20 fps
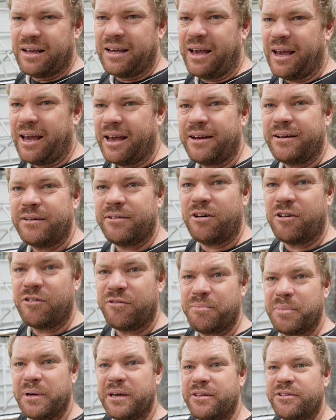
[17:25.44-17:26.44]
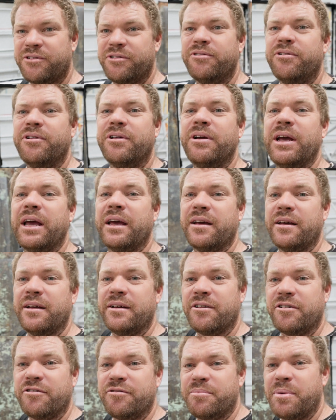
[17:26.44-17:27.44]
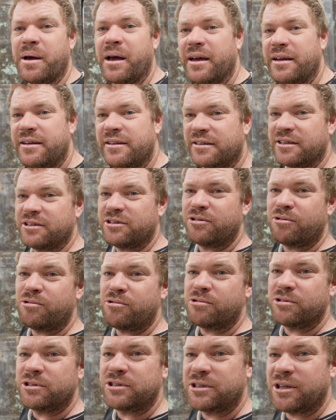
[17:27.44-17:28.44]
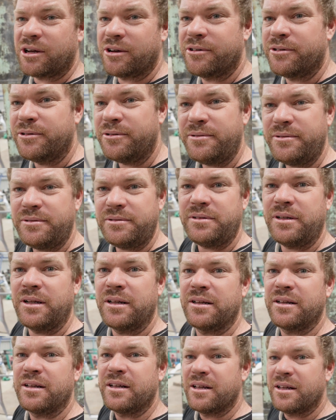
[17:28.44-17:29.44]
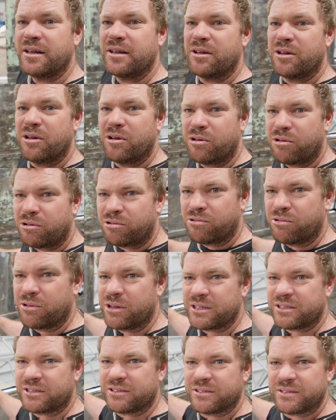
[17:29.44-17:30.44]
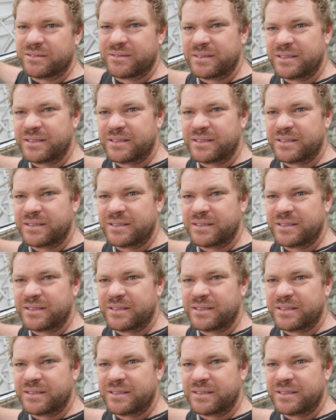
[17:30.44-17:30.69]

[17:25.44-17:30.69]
And I've been through and I've painted the doors, so all this